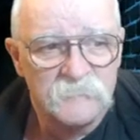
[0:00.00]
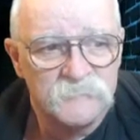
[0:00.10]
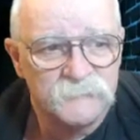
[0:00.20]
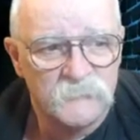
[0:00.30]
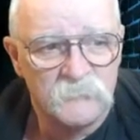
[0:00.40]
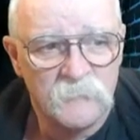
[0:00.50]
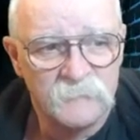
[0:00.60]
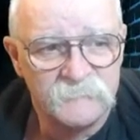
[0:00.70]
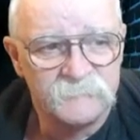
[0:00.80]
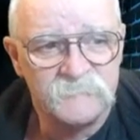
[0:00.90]
Sir, I
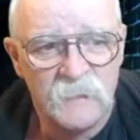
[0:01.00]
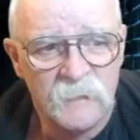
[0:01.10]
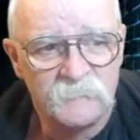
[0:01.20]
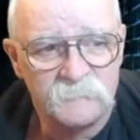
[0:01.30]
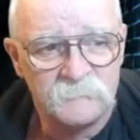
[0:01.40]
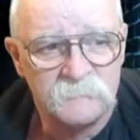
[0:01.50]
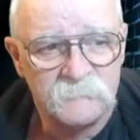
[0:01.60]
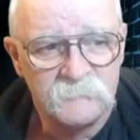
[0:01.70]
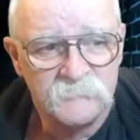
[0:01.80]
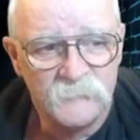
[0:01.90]
did not.
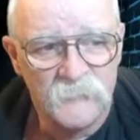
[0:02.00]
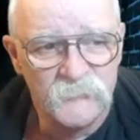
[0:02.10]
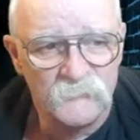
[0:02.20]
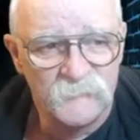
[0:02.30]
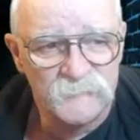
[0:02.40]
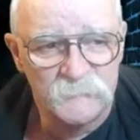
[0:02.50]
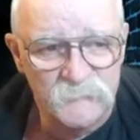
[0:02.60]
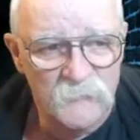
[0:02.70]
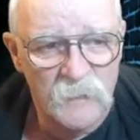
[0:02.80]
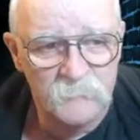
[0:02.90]
Thank you for
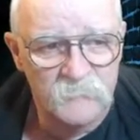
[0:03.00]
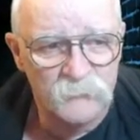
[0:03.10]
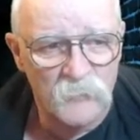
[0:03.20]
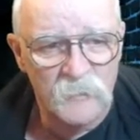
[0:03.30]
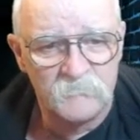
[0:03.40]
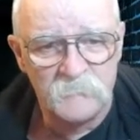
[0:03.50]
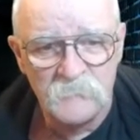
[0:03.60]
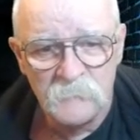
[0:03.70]
subscribing, Prime.